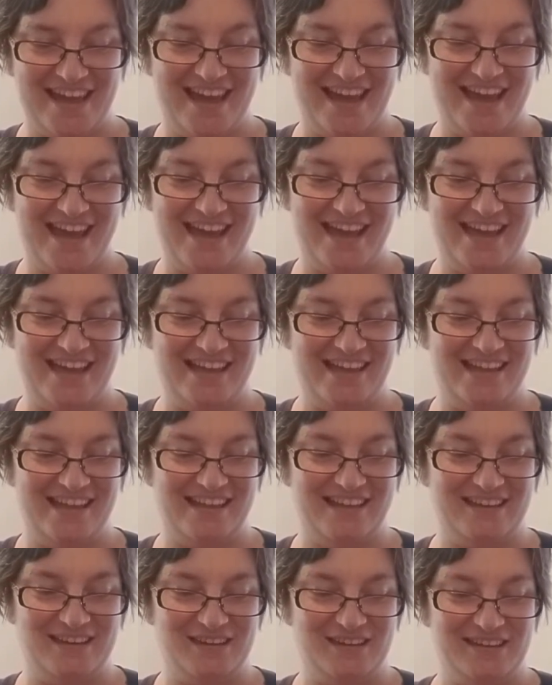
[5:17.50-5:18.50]

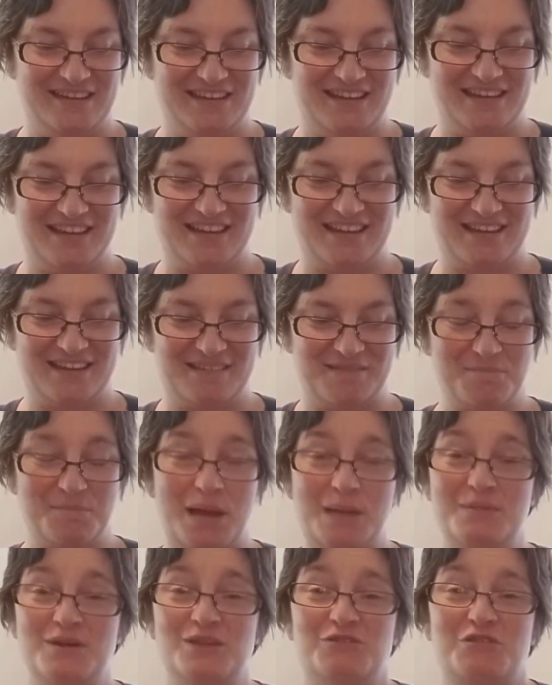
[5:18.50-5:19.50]
And
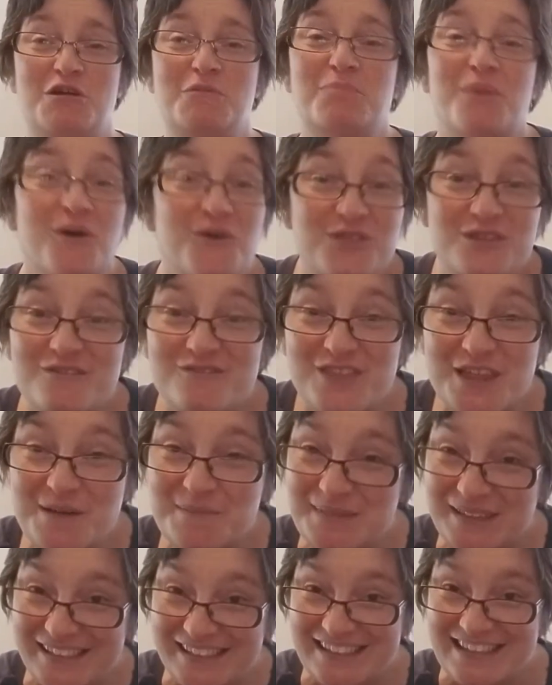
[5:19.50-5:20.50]
maybe throw both of
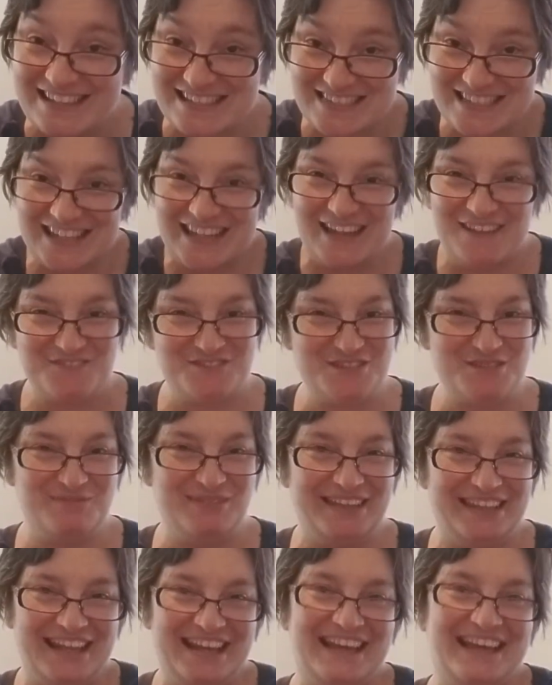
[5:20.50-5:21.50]
them in as a gift and
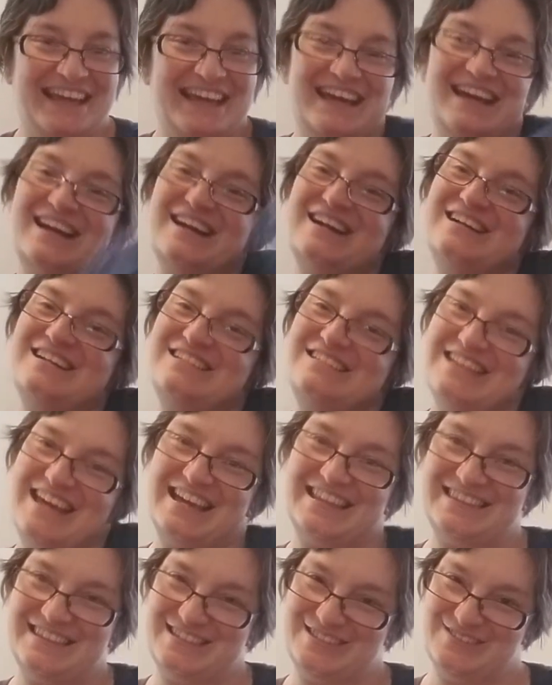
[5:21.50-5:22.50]
be like, here,
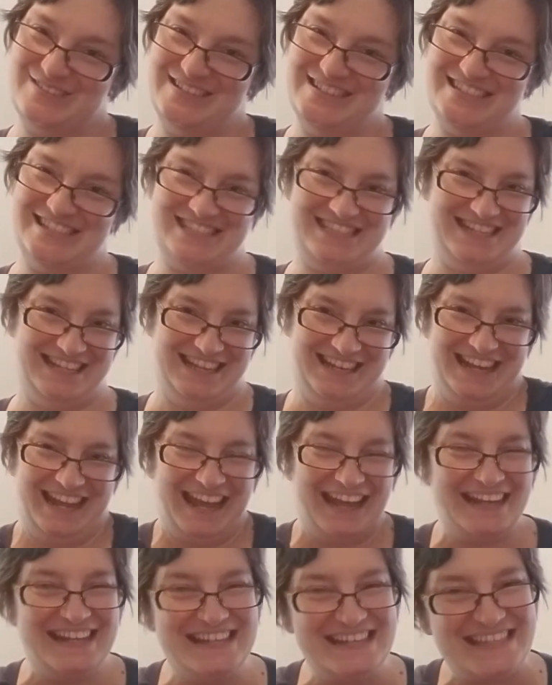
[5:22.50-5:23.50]
take this one just in
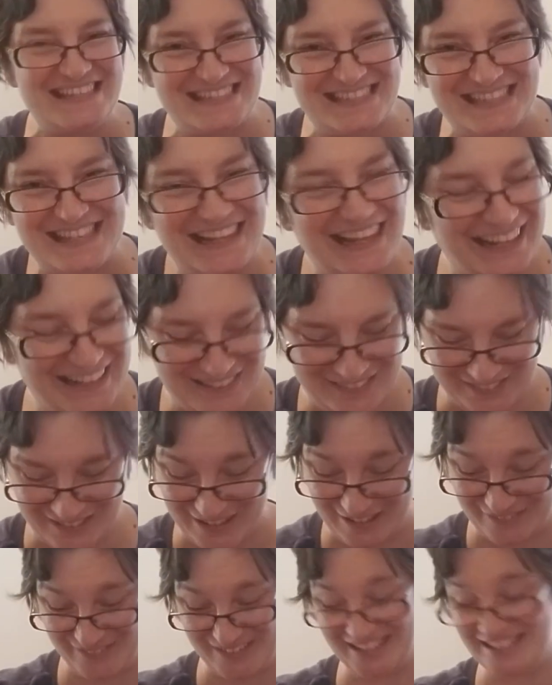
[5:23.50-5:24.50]
case. I don't
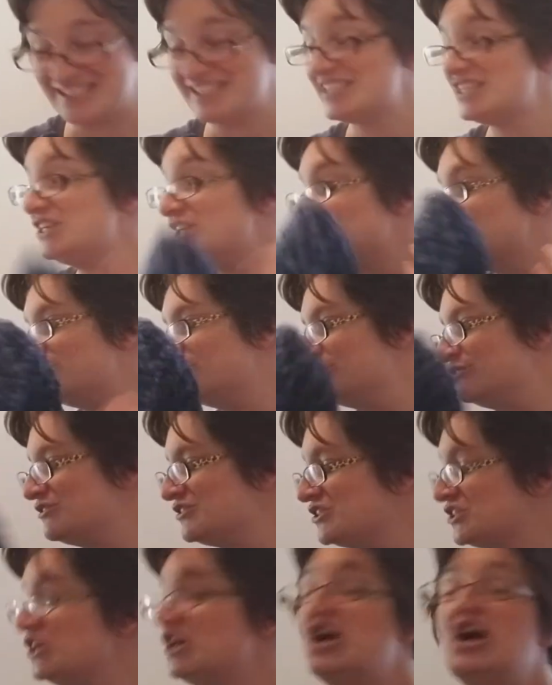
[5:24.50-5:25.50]
know, but it's
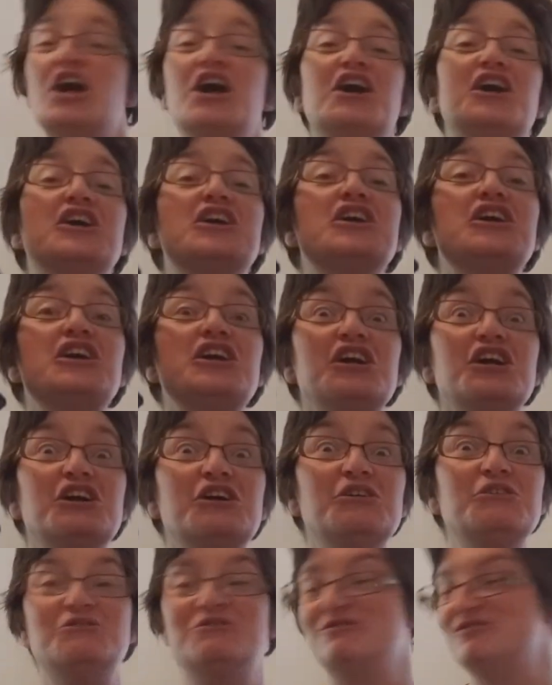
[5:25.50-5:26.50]
huge.
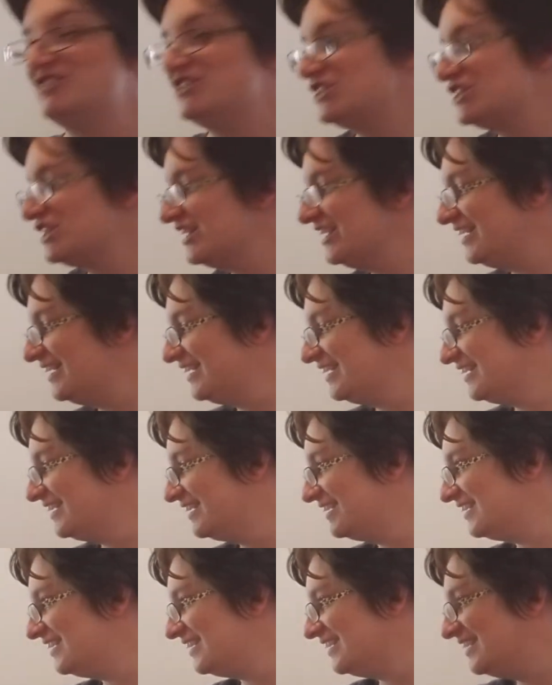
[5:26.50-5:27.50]
Huge!
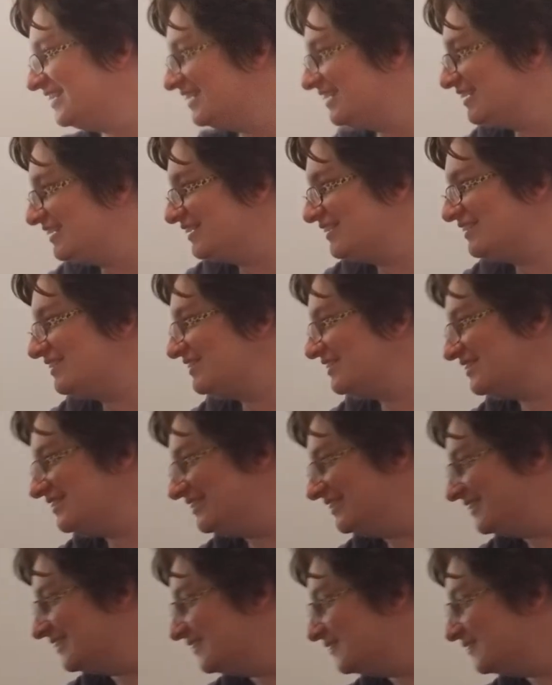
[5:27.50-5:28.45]
Whew.